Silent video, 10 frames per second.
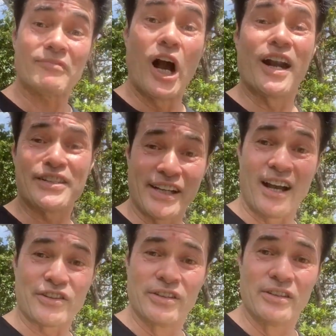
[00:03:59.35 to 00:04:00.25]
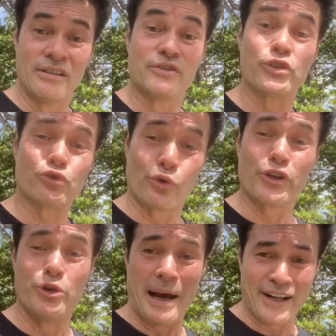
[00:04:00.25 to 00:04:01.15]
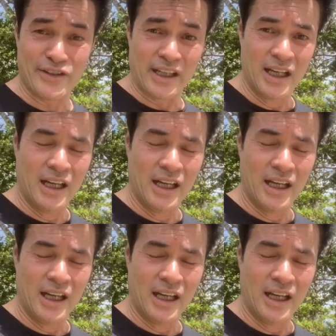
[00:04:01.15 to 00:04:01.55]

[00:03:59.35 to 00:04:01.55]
harnessing us, destroying humanity.